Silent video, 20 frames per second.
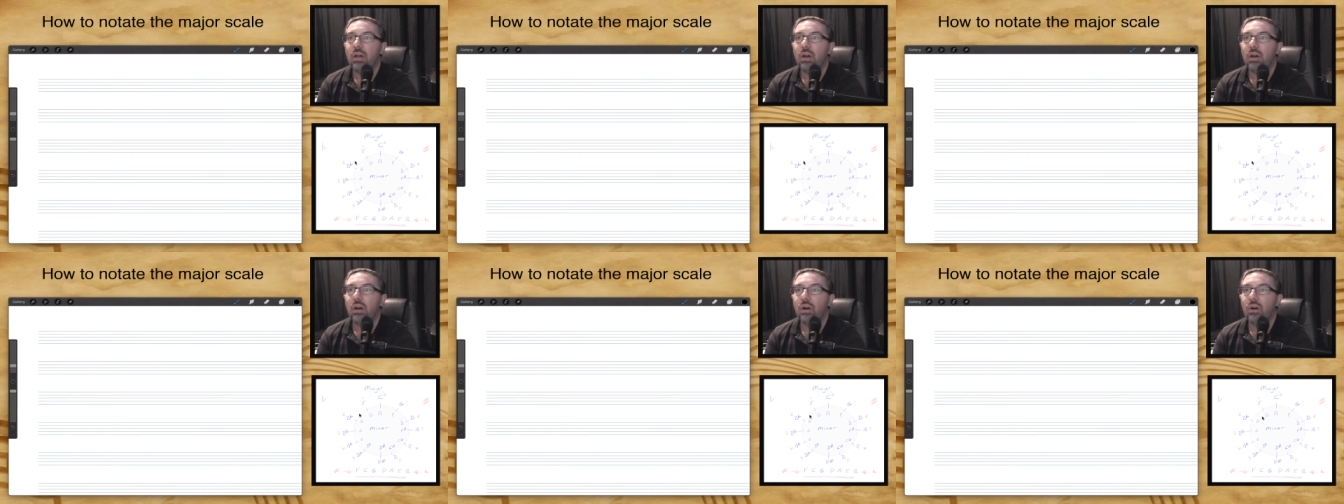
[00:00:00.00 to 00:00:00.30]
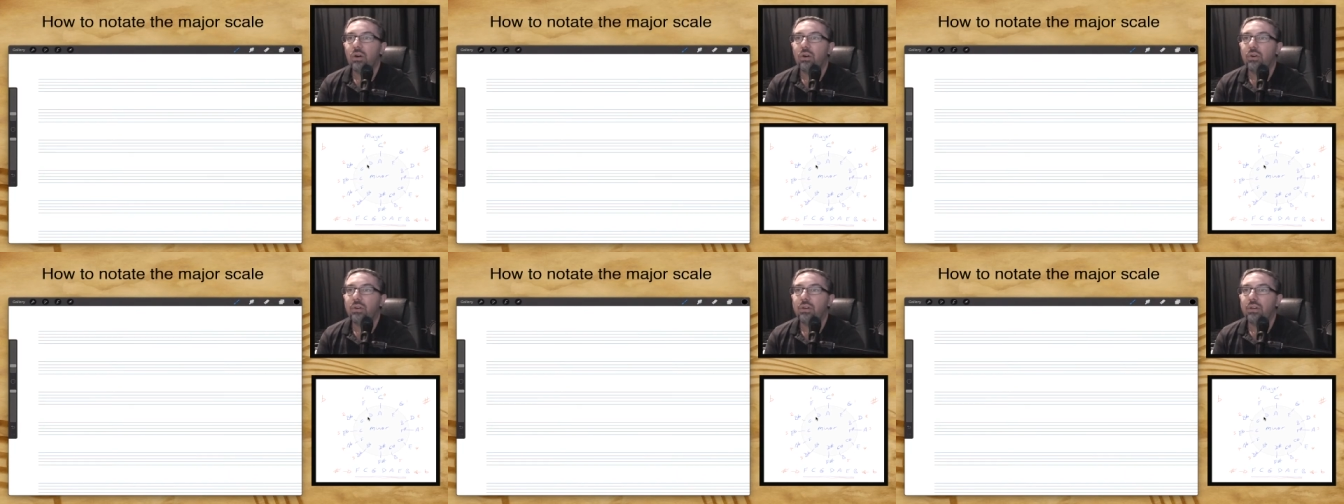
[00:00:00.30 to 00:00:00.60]

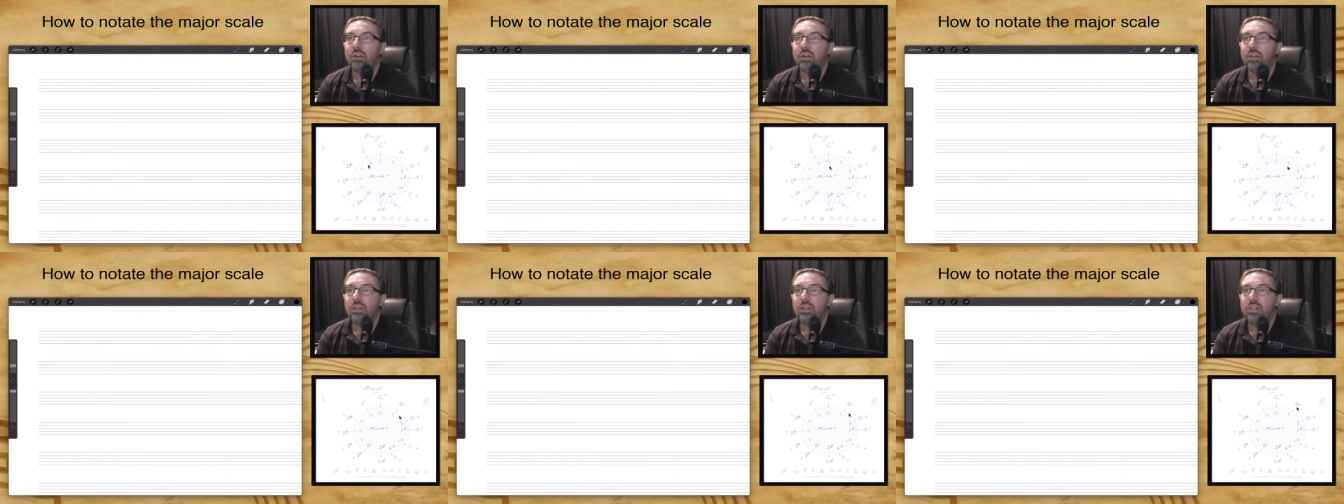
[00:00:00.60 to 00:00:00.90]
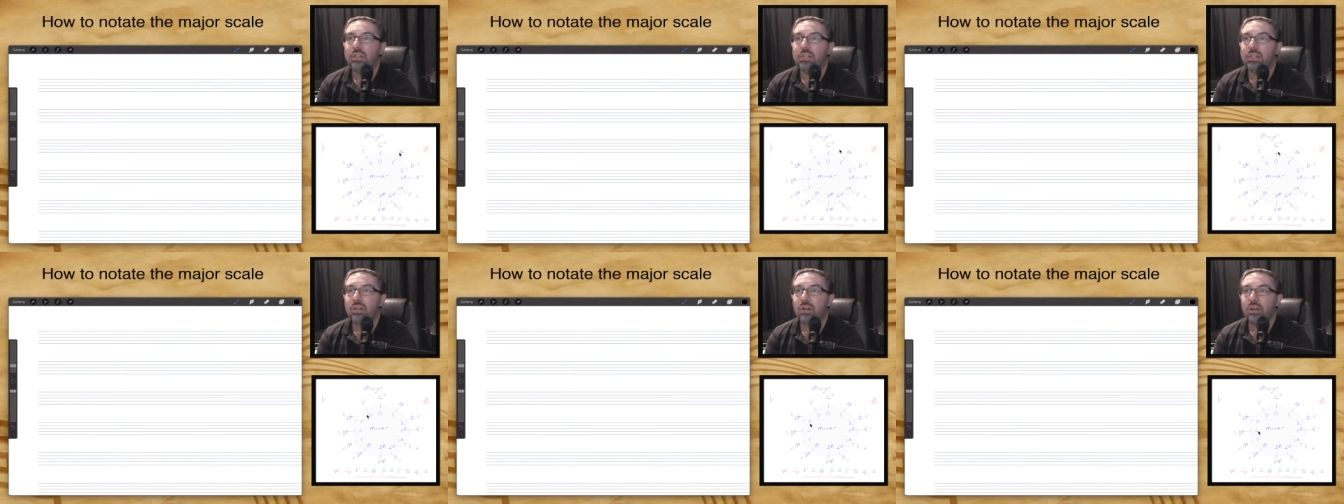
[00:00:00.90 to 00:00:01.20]
on
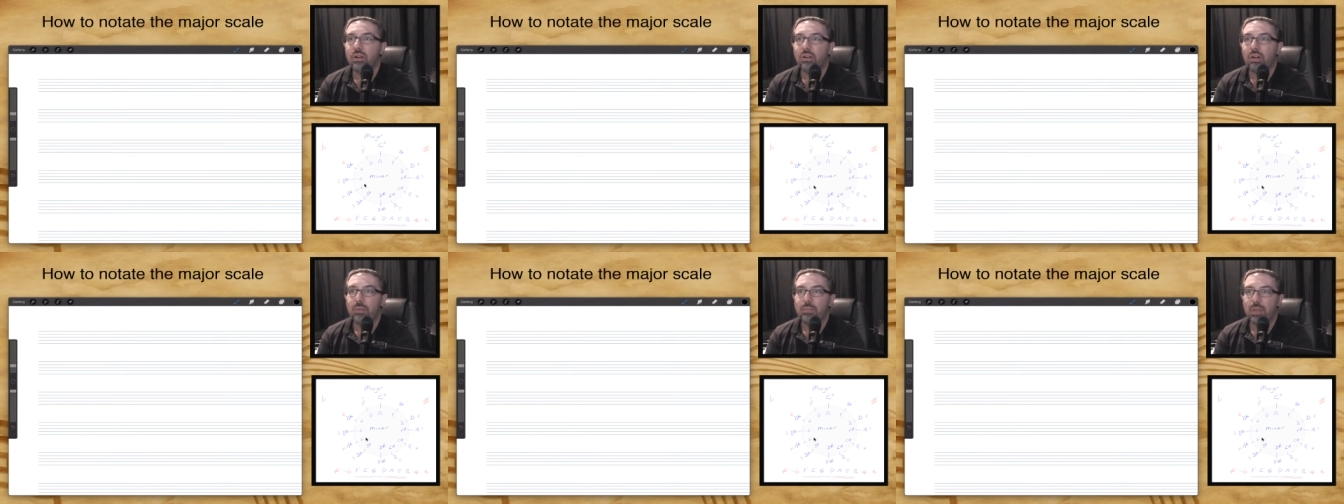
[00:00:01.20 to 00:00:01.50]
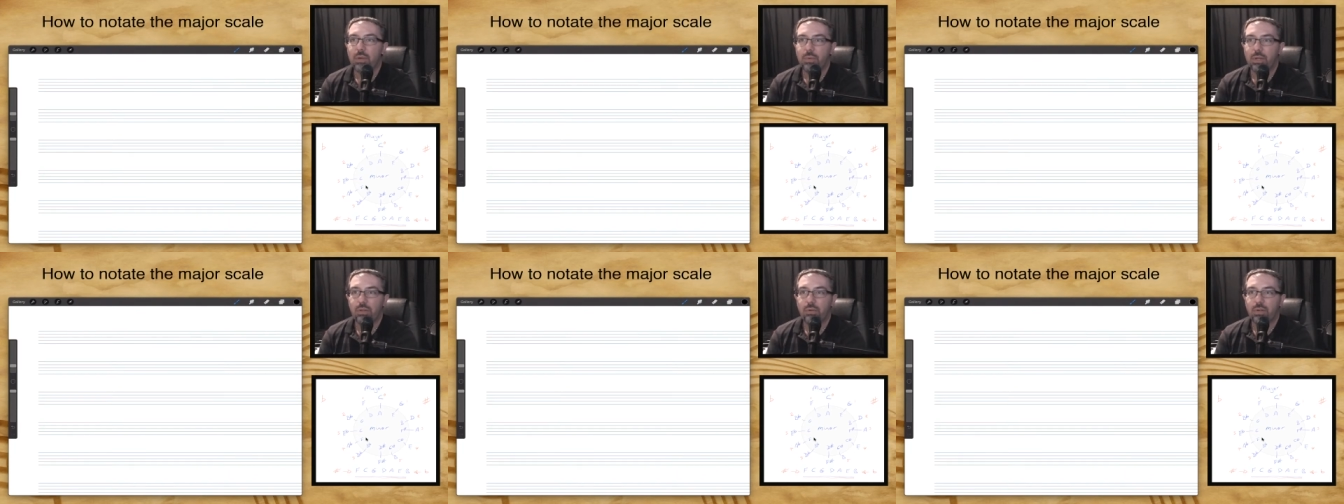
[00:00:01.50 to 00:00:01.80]
this diagram that
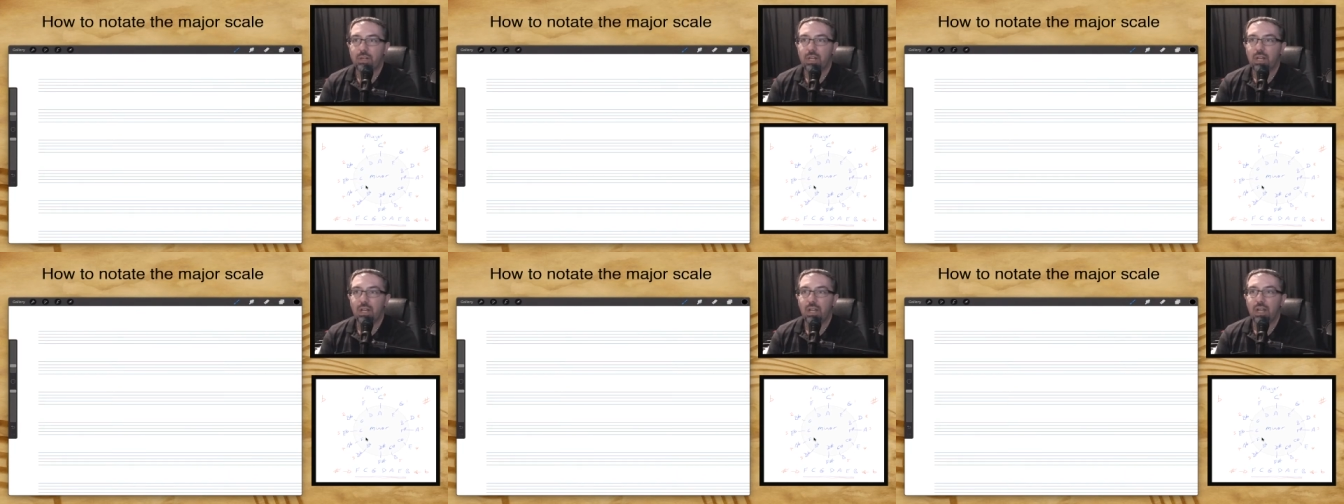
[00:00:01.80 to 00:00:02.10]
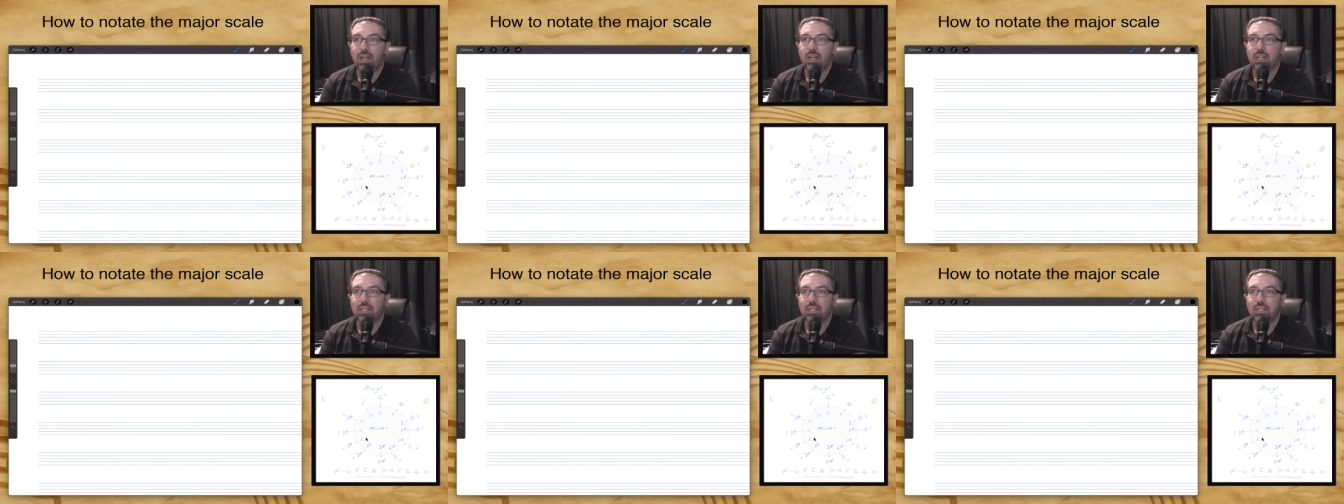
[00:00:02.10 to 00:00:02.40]
we looked at
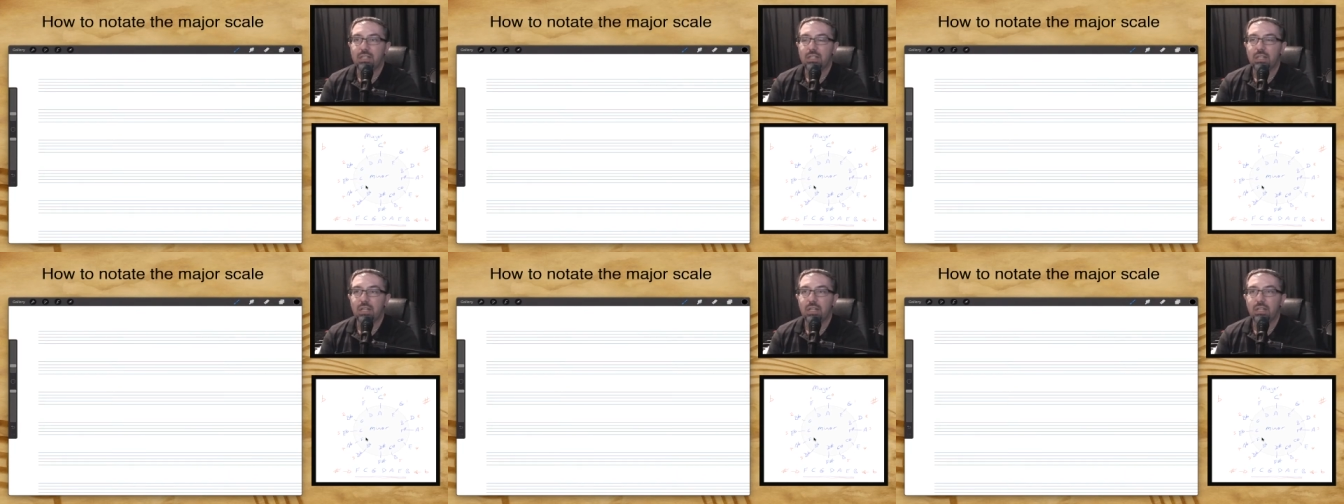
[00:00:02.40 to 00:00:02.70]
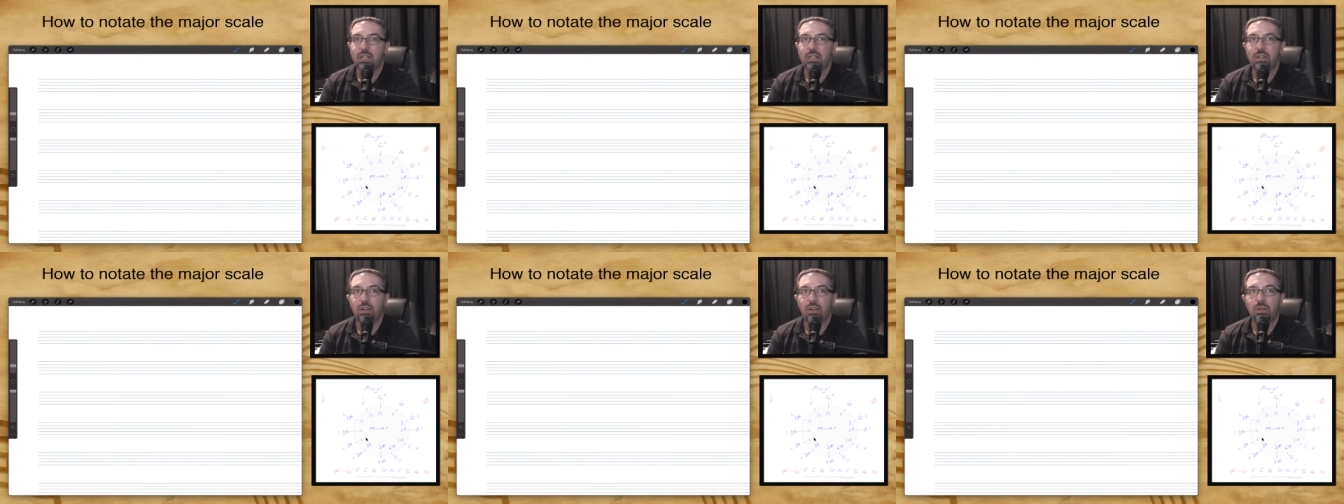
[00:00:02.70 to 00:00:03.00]
last
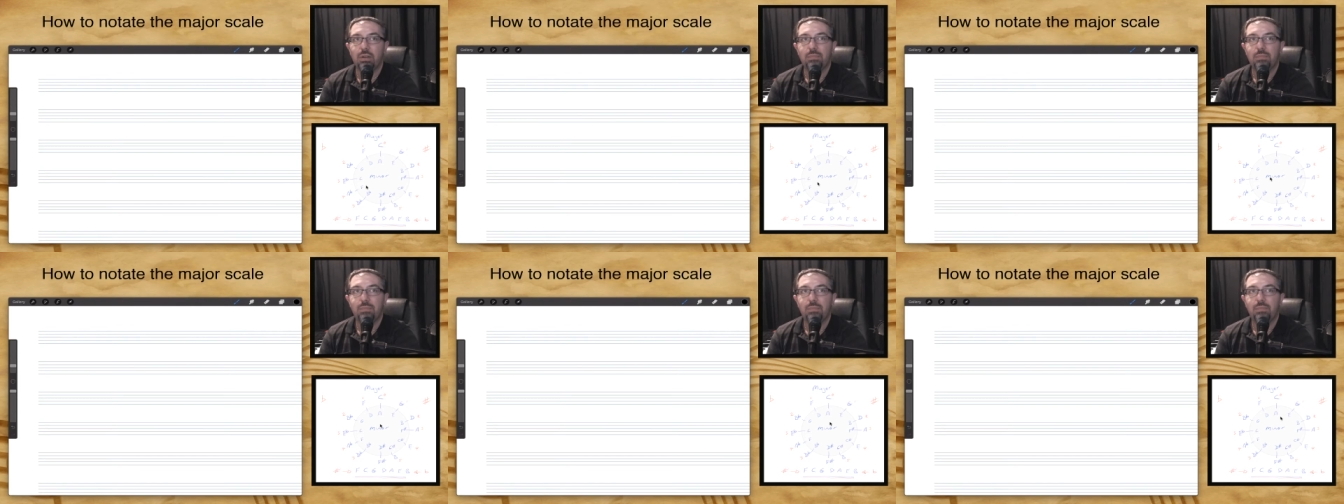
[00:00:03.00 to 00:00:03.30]
time.